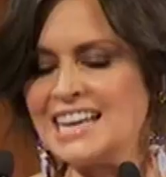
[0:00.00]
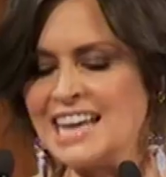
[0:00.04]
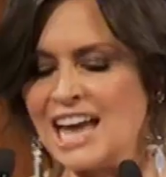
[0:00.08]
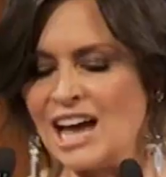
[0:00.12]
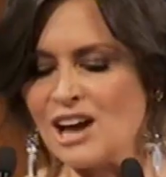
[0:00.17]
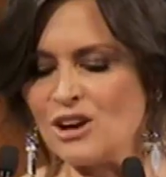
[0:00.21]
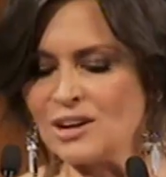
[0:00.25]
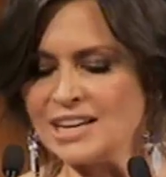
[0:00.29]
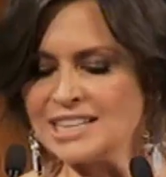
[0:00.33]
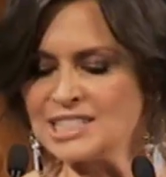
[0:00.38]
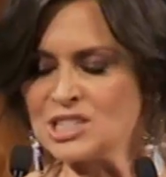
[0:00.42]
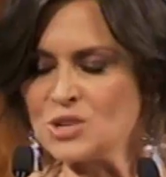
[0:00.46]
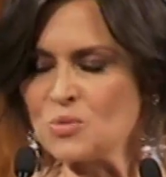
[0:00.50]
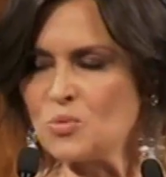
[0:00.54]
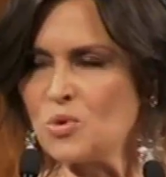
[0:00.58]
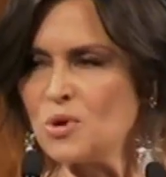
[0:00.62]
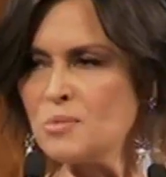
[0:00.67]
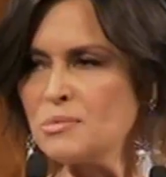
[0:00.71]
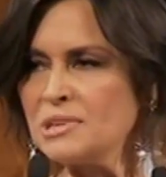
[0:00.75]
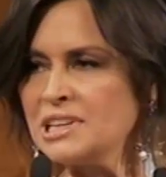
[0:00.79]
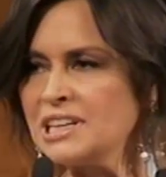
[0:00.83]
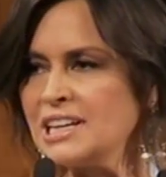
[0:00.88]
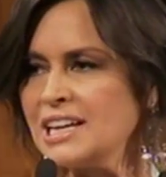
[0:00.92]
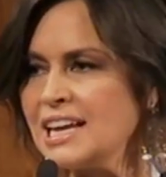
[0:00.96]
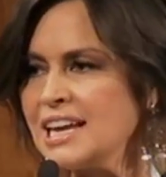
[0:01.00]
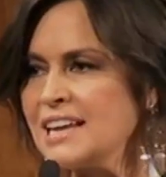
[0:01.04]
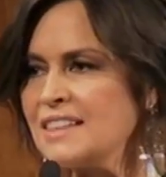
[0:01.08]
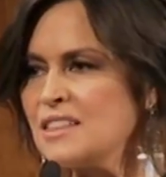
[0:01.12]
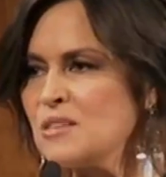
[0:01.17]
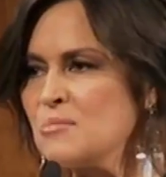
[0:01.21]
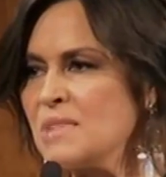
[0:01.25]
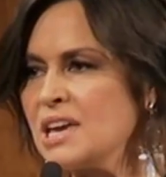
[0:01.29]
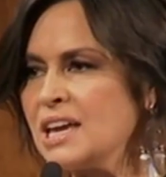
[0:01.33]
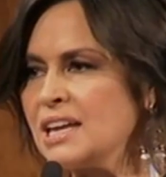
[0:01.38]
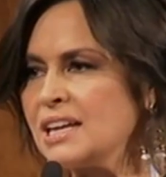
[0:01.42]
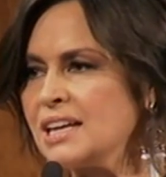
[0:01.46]
Now, as a woman in
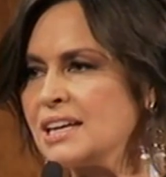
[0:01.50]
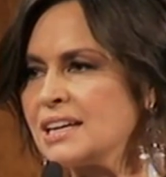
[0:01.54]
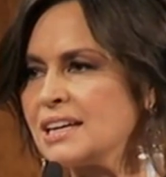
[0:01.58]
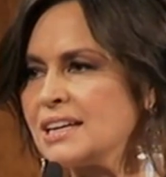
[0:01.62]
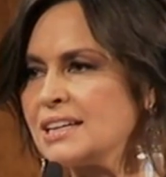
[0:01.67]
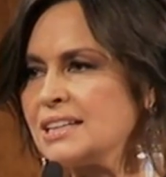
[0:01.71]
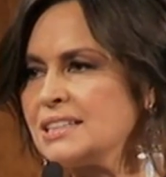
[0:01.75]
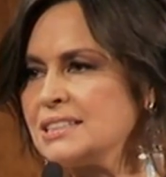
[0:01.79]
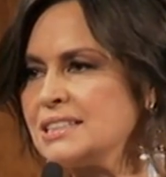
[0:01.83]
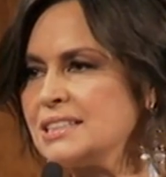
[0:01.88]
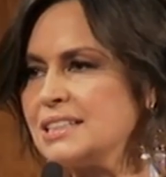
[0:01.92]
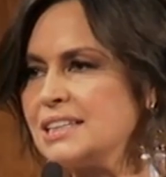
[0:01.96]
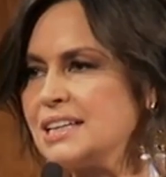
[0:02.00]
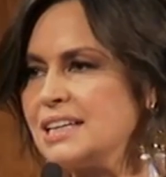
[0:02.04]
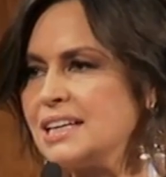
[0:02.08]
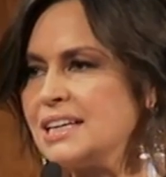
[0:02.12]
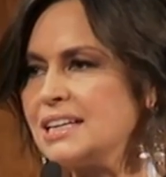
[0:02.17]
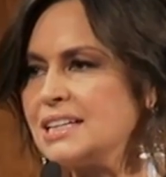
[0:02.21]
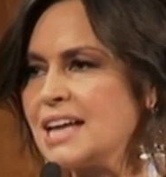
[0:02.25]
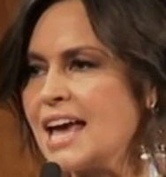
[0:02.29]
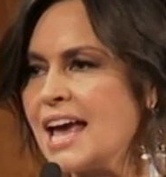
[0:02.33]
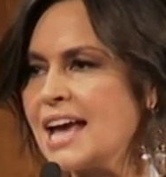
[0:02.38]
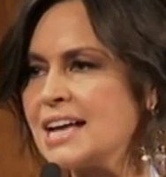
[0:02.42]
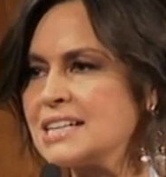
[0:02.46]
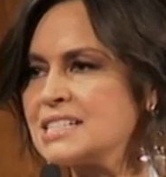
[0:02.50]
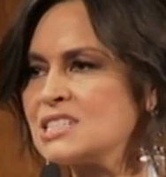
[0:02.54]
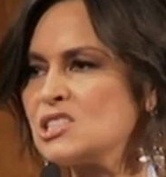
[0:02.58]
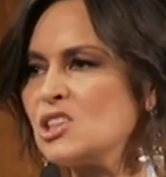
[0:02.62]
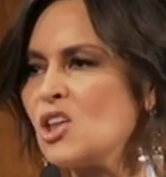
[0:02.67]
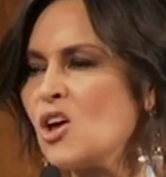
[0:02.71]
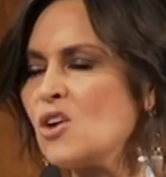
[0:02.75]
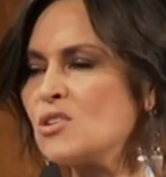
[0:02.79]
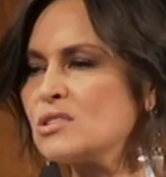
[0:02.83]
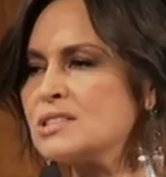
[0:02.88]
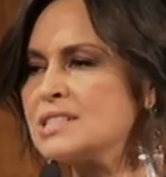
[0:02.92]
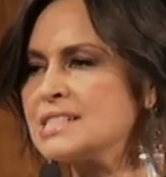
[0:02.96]
the media, it has
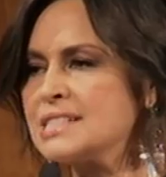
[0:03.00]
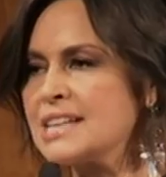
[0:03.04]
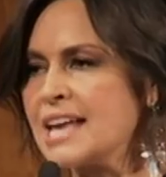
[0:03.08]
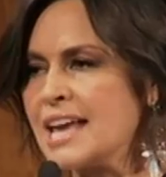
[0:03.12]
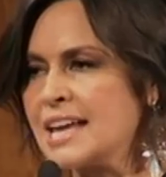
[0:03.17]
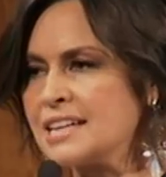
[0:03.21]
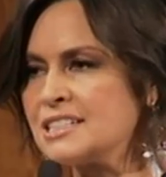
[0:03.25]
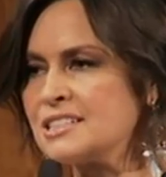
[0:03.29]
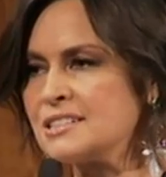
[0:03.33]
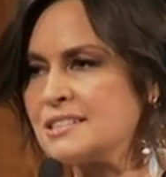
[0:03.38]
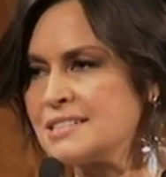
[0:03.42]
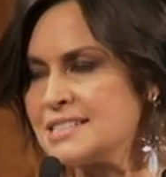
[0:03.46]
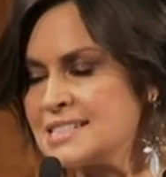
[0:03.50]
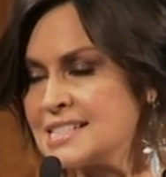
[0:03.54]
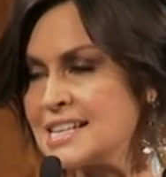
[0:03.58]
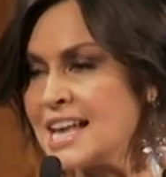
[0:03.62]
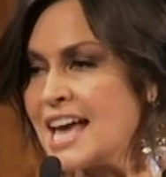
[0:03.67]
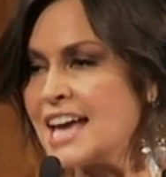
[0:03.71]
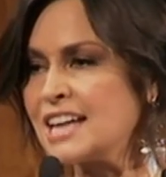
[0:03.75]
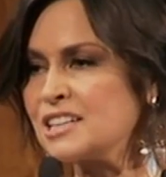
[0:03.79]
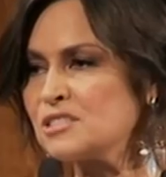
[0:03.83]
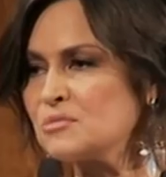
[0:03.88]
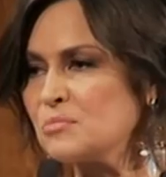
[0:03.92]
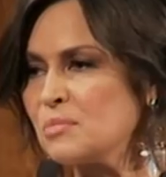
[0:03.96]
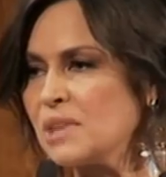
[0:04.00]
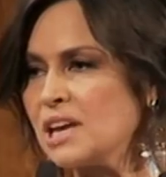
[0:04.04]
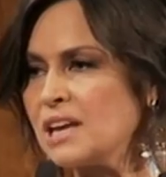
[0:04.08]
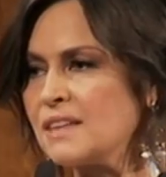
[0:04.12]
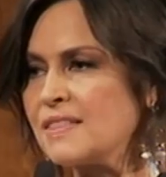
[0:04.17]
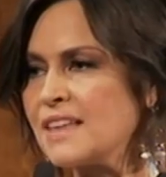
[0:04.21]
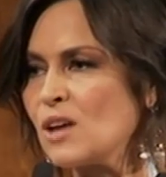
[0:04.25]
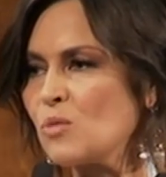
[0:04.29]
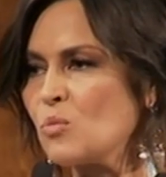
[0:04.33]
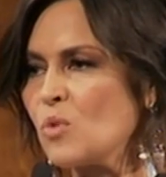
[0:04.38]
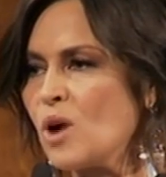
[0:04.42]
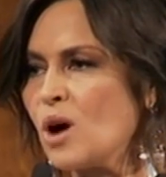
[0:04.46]
long saddened me
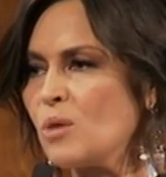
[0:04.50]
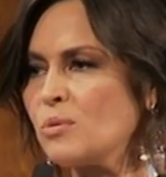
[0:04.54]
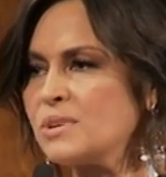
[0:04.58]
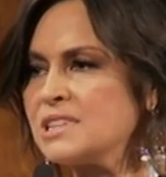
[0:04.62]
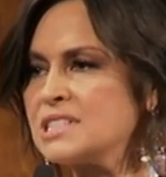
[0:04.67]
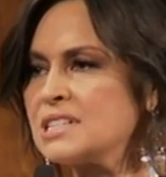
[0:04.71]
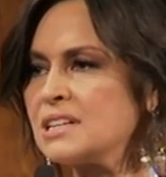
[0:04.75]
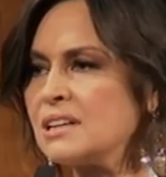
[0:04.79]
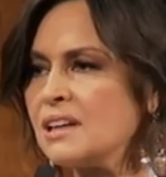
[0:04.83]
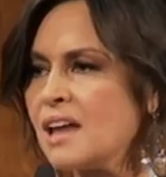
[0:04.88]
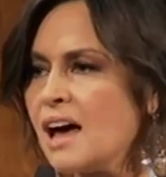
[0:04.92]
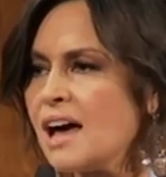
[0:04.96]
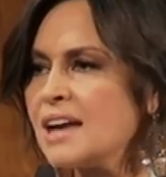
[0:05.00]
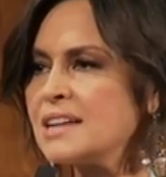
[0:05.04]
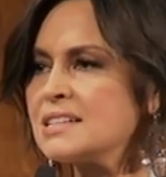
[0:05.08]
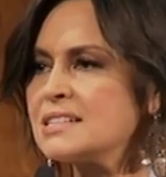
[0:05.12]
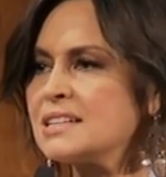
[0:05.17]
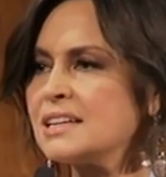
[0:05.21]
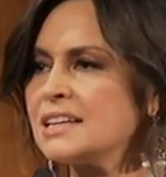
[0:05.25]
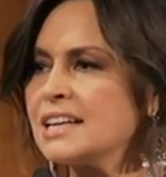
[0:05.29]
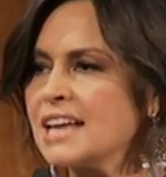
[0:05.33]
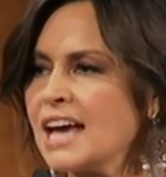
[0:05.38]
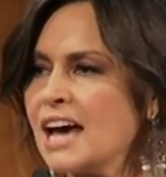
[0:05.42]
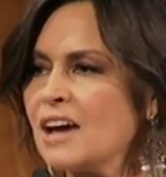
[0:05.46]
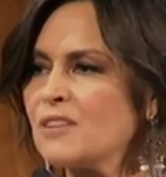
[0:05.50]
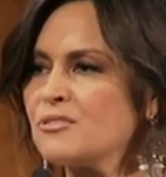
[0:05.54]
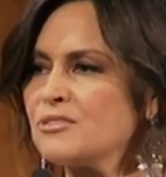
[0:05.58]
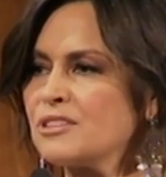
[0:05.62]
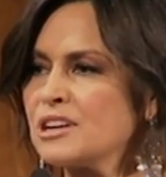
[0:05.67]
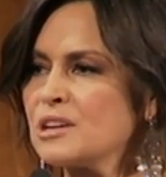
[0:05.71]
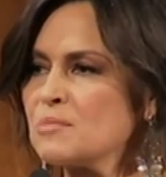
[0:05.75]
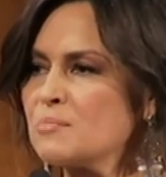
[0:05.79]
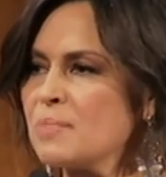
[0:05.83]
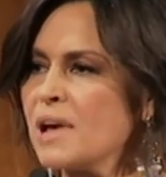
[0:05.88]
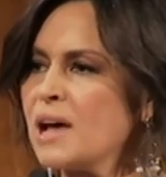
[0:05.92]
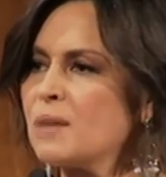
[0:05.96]
that while we delight in
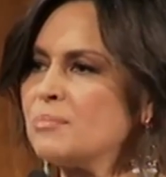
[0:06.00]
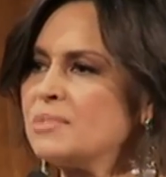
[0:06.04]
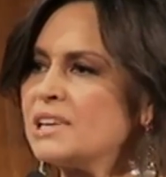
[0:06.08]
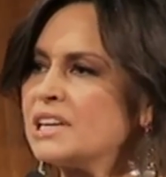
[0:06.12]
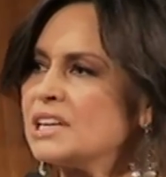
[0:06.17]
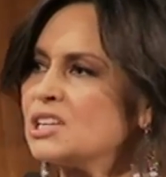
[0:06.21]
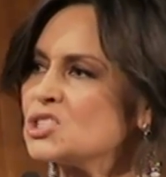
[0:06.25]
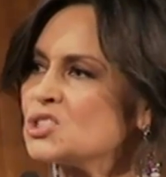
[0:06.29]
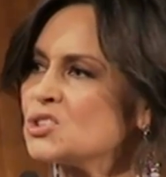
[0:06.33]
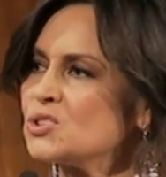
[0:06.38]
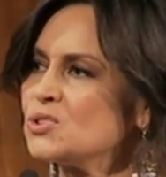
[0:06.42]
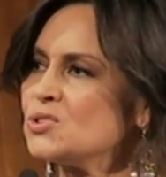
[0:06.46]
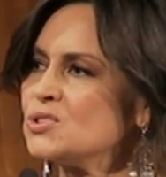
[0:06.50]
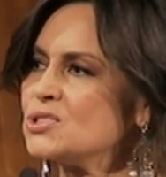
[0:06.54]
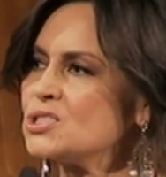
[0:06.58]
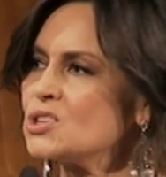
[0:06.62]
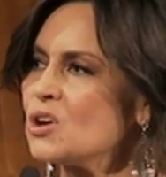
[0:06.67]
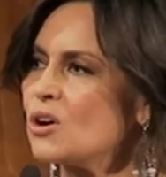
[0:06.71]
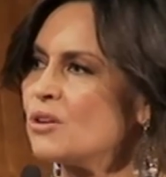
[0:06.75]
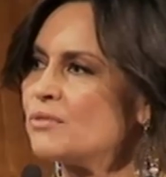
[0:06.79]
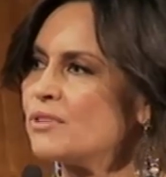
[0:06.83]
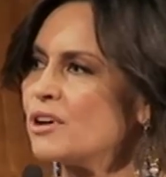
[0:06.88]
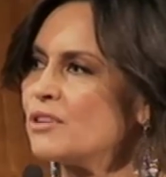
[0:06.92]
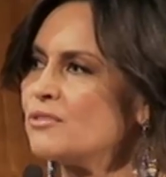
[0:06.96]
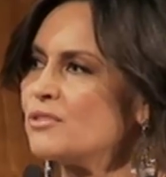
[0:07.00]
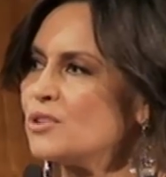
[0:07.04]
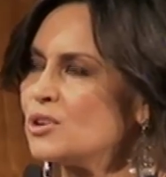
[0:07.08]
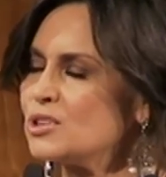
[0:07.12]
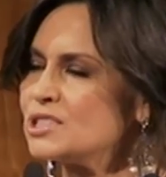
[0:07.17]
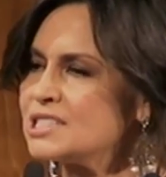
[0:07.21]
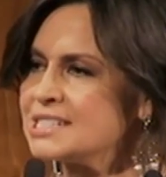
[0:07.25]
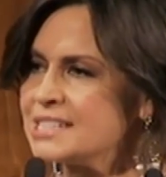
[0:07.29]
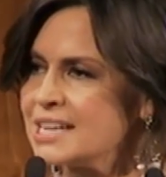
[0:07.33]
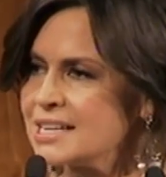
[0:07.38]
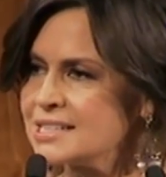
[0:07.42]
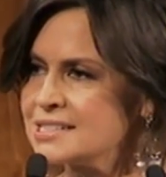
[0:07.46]
covering public issues of
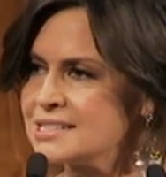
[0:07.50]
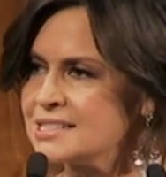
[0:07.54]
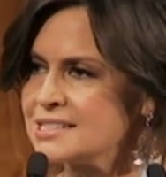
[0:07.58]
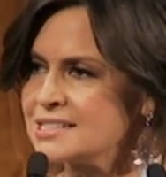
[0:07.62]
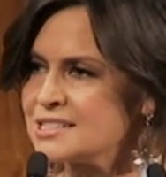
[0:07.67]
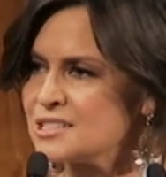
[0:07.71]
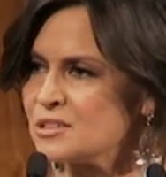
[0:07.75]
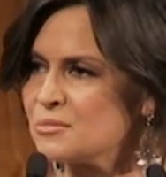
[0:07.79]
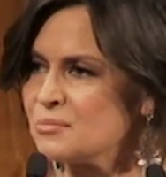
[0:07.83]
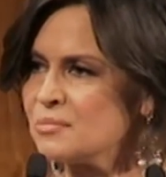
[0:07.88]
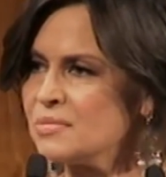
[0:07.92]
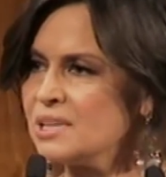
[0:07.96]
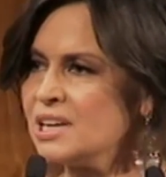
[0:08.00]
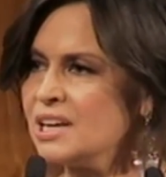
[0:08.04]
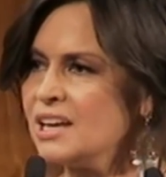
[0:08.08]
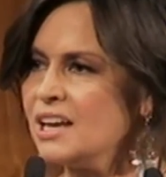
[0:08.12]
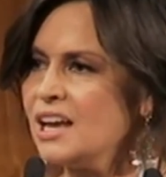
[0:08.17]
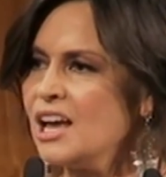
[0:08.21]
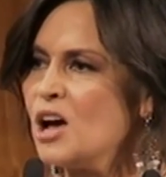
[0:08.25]
overt sexism,